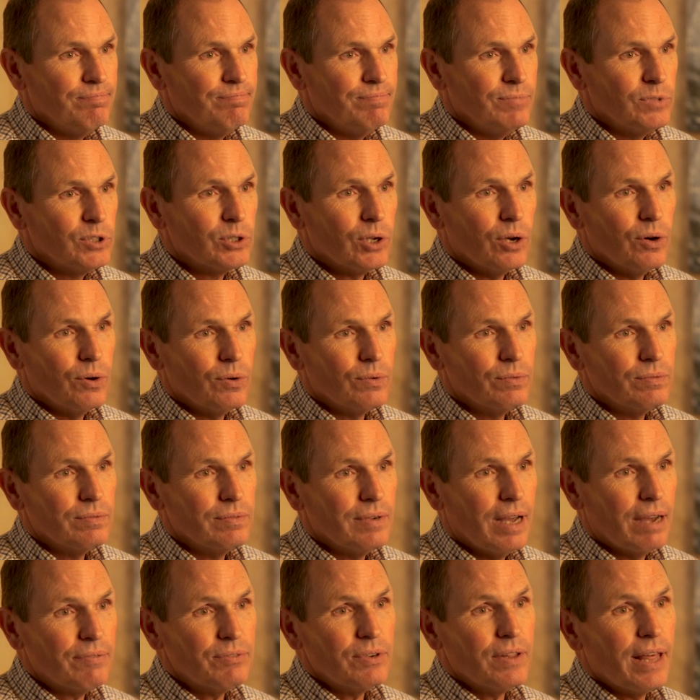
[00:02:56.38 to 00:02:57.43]
So
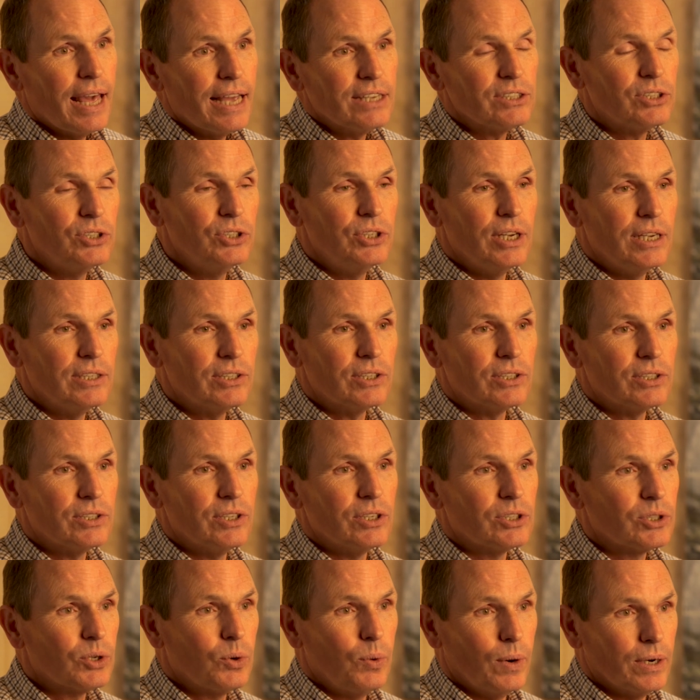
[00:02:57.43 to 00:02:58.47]
after they asked Jesus
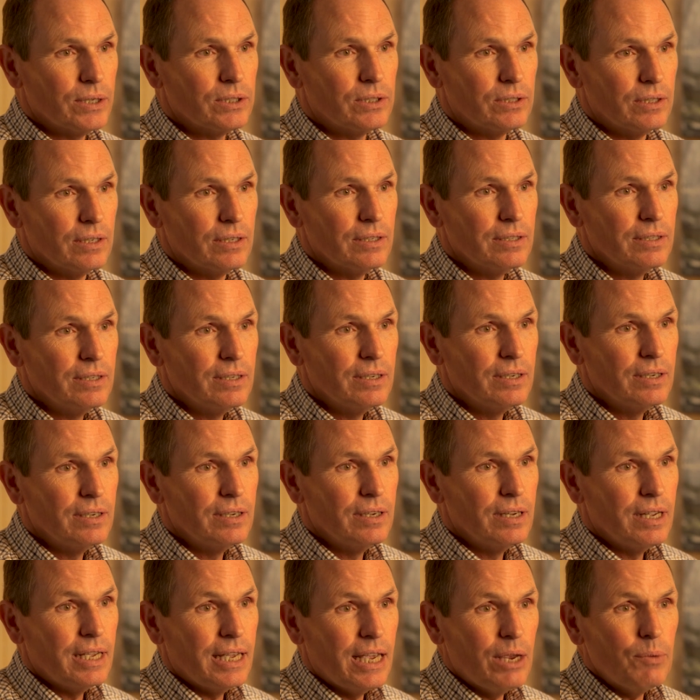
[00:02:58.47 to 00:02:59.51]
this question,
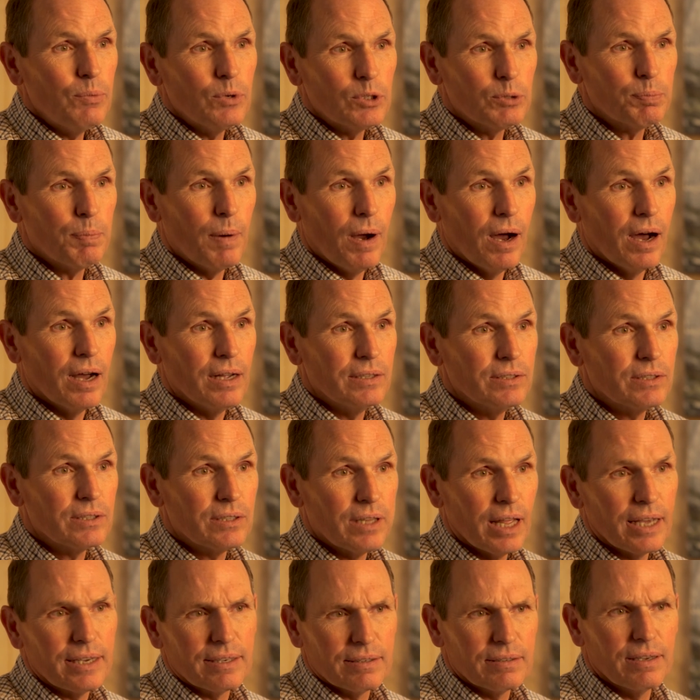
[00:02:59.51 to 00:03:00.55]
he responds,
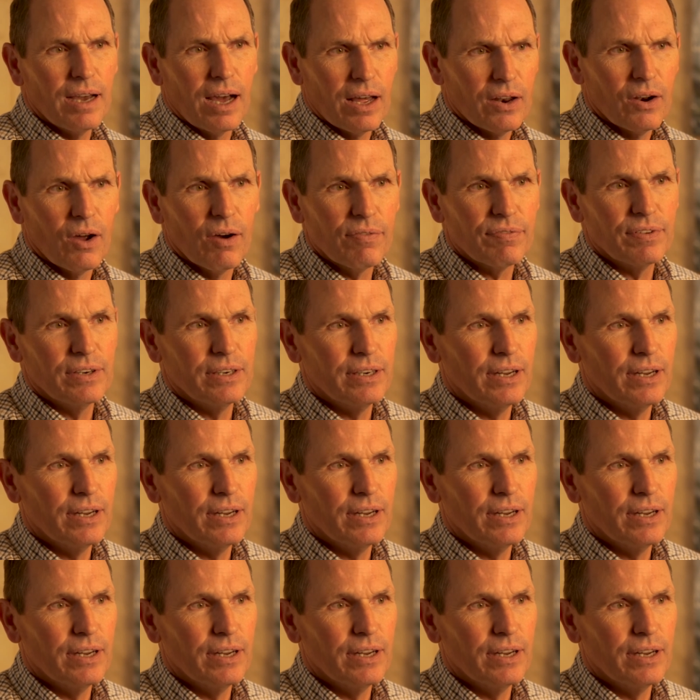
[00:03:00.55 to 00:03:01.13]
like God often